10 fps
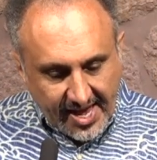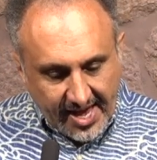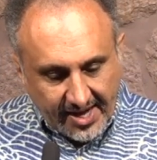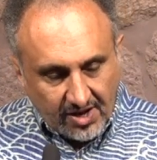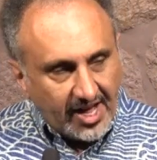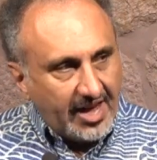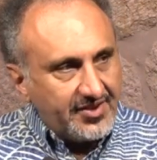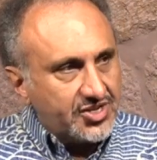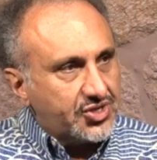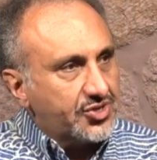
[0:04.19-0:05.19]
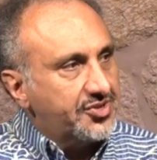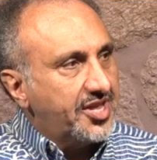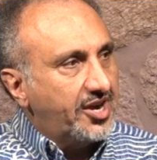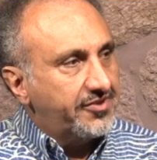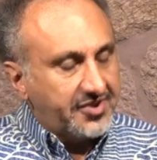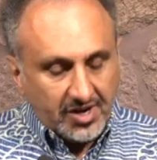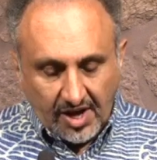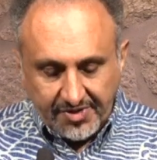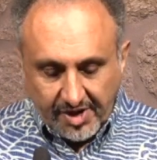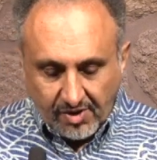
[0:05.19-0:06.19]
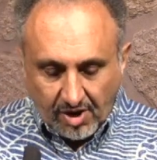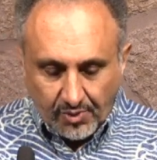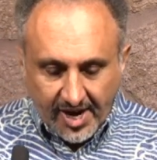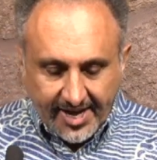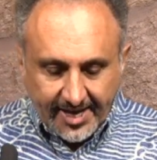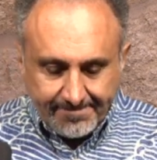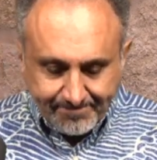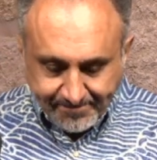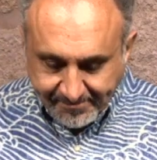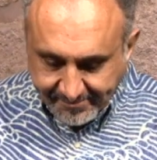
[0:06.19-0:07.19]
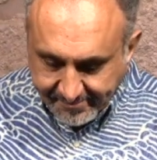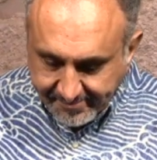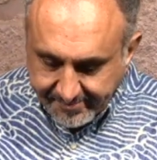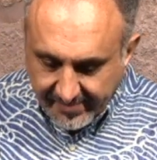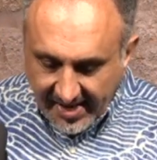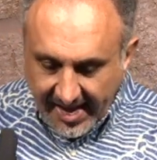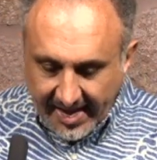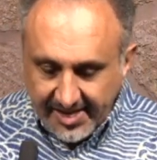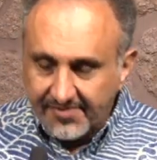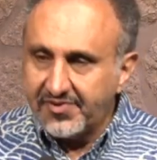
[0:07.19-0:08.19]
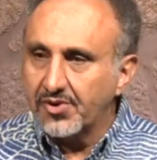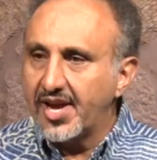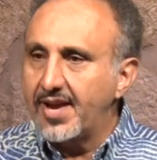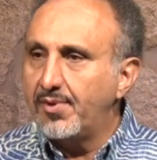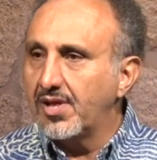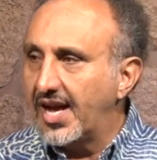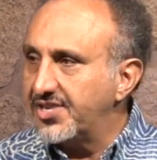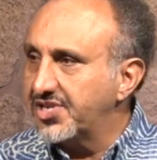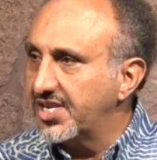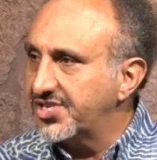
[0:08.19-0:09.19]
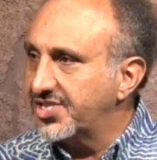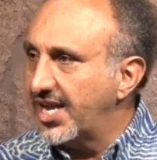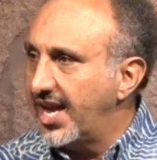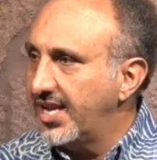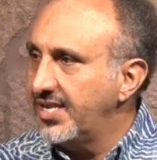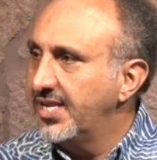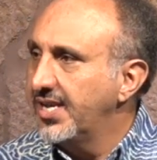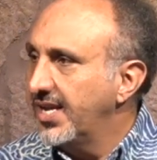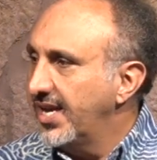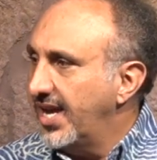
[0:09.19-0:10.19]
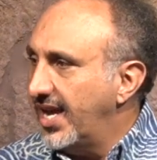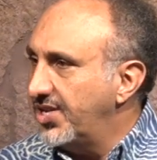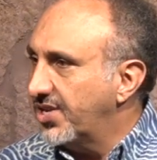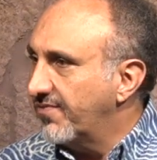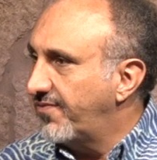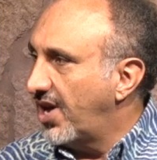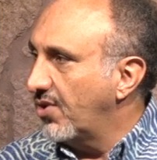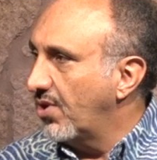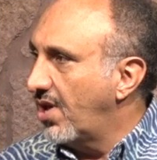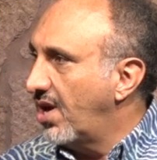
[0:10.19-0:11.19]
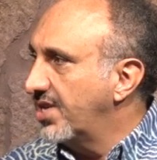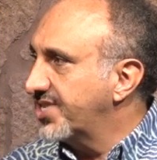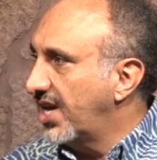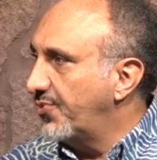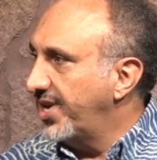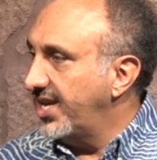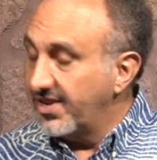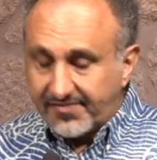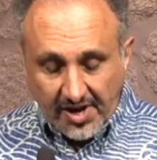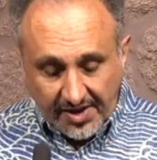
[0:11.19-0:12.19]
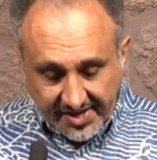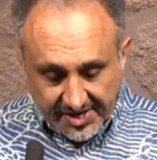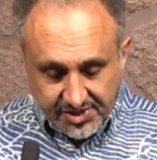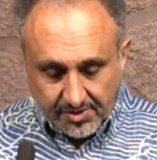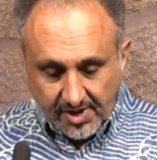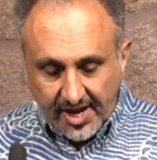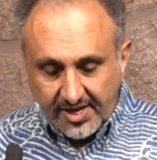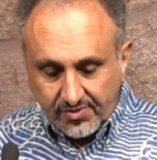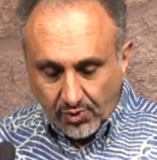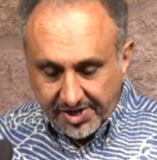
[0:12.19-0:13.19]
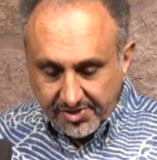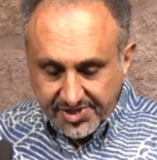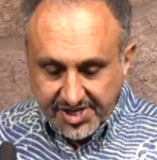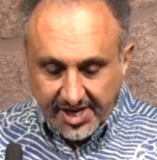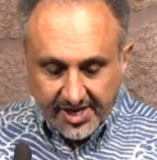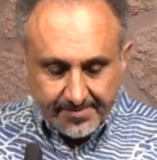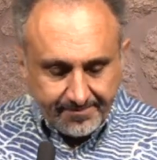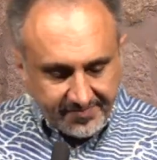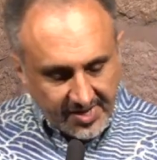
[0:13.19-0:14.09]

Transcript: And I'll have you turn there if you're not there already. And if you're able, I'll ask you to stand and you can follow along as I read. If not, that's all right, where you're seated.